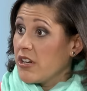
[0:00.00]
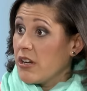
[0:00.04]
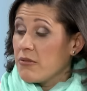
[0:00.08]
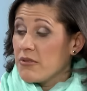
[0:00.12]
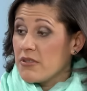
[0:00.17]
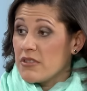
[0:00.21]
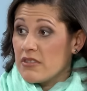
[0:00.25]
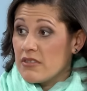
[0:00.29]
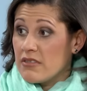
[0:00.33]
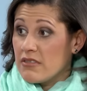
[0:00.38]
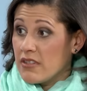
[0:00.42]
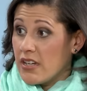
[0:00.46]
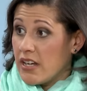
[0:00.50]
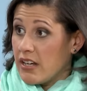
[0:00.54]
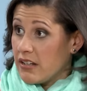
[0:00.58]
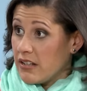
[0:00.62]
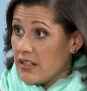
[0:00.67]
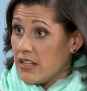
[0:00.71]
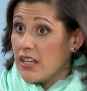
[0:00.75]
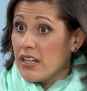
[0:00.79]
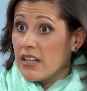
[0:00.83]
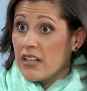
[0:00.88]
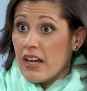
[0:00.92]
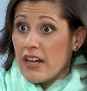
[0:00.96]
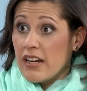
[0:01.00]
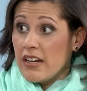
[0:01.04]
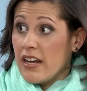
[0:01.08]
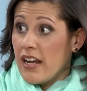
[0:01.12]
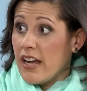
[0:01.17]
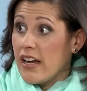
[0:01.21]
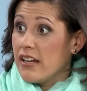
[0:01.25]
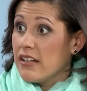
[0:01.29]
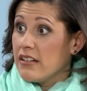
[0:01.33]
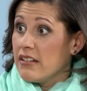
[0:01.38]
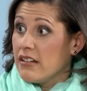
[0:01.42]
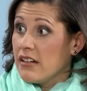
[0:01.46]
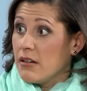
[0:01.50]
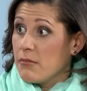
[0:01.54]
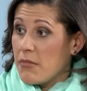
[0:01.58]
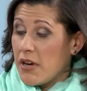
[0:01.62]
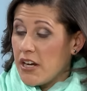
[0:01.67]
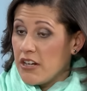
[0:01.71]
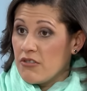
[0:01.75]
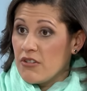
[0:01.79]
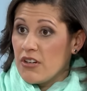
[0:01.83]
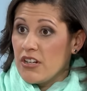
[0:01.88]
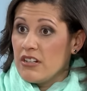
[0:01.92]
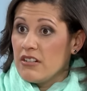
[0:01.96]
I was a kid, I had a
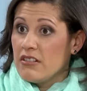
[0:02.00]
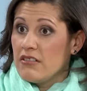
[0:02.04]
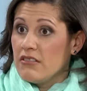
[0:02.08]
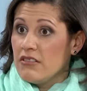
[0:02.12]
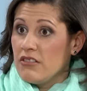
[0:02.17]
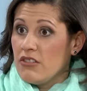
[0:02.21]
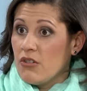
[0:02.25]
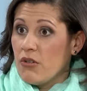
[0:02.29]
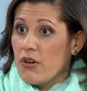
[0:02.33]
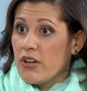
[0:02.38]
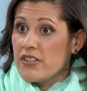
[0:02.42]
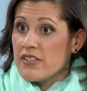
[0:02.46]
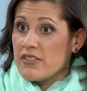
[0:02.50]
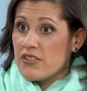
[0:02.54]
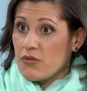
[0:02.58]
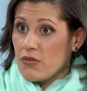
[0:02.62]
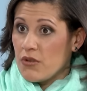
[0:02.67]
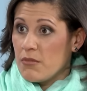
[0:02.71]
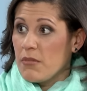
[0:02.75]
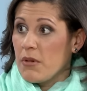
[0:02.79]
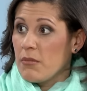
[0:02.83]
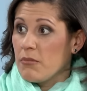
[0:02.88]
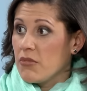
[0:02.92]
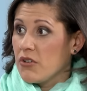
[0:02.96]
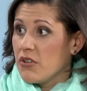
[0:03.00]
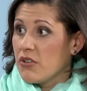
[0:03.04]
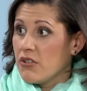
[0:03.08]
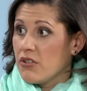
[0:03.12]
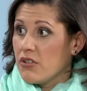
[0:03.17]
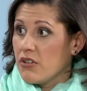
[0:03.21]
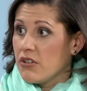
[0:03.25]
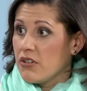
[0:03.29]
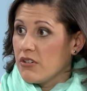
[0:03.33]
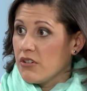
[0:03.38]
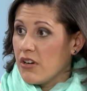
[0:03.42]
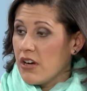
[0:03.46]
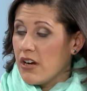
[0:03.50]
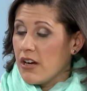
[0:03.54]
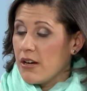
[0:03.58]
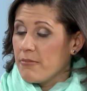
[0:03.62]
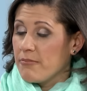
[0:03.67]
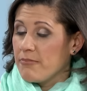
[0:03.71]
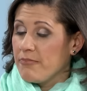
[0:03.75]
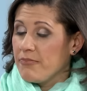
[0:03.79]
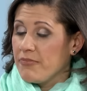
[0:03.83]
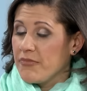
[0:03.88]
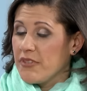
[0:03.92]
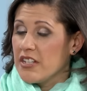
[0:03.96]
migraine. You know, I still remember
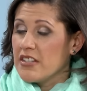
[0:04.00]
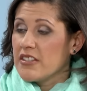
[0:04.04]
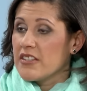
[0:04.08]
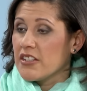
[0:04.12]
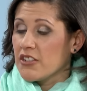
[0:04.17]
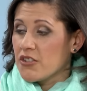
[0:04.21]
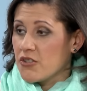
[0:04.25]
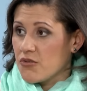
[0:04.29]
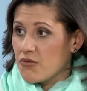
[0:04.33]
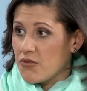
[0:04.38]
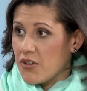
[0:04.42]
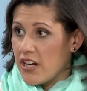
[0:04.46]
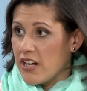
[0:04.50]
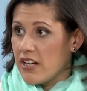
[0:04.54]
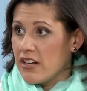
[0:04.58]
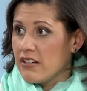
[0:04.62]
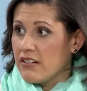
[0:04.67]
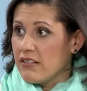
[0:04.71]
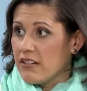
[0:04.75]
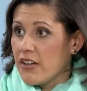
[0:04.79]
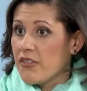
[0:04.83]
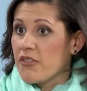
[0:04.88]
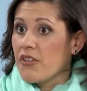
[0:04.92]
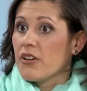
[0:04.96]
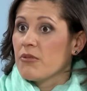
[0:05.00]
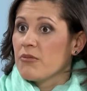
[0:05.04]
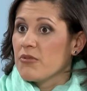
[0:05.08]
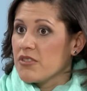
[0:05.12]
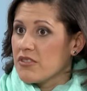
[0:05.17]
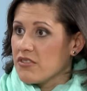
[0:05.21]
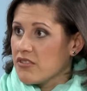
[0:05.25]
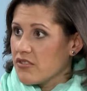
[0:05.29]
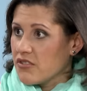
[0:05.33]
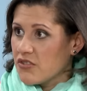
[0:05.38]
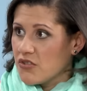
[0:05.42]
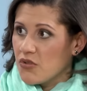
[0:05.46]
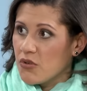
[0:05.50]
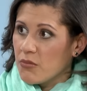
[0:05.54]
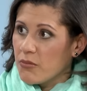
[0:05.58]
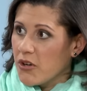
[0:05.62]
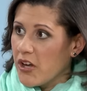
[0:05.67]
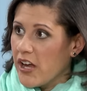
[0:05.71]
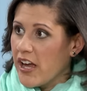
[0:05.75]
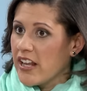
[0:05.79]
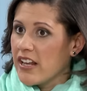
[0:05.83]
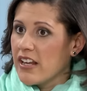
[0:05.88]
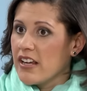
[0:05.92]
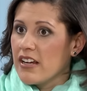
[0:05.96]
in sixth grade, I thought it was just a normal
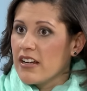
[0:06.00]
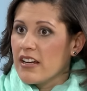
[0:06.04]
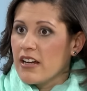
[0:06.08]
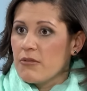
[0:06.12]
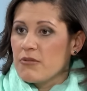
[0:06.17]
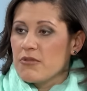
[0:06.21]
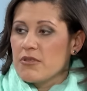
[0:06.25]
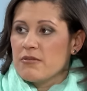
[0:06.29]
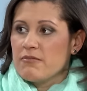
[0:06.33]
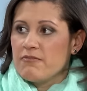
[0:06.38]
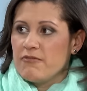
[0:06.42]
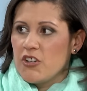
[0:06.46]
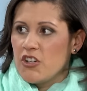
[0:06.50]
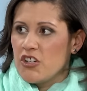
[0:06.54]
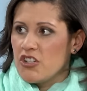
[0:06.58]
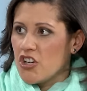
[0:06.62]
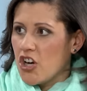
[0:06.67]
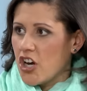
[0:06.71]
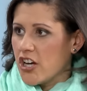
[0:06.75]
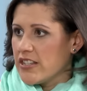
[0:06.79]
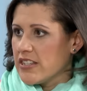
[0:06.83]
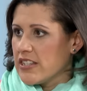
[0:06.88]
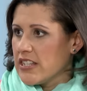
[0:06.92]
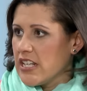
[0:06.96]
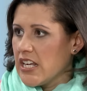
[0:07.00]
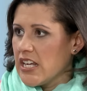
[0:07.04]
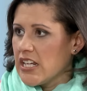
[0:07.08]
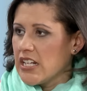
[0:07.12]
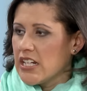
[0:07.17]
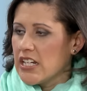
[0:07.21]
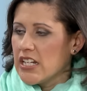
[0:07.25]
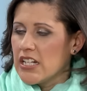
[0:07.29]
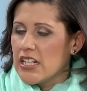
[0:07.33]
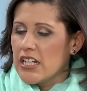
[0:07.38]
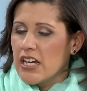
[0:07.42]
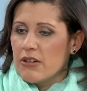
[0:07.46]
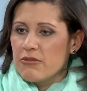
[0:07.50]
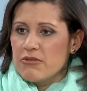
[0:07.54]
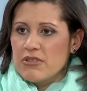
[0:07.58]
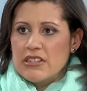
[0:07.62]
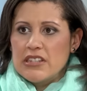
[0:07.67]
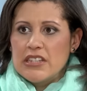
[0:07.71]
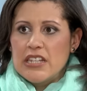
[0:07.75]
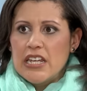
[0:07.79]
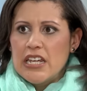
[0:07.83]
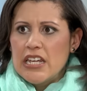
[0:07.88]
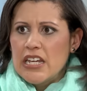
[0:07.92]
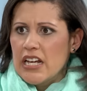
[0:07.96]
headache. I was very nauseated. I was
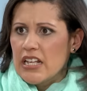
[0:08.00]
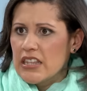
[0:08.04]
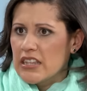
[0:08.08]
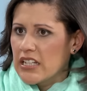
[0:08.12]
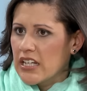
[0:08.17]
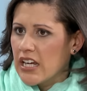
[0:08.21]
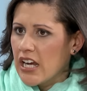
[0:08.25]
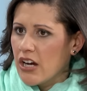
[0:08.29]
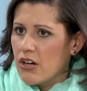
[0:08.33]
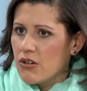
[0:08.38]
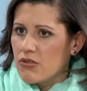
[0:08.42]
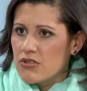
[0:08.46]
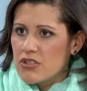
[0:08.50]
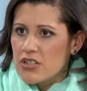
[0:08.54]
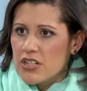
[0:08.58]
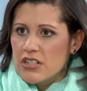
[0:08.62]
laying on the couch.